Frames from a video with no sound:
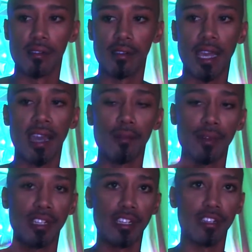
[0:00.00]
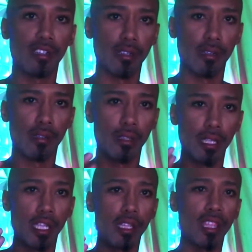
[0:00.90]
how much
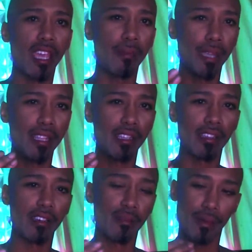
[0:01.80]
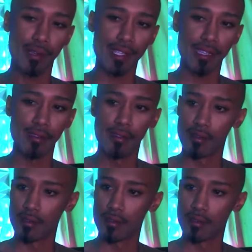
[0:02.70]
they mean to the other person.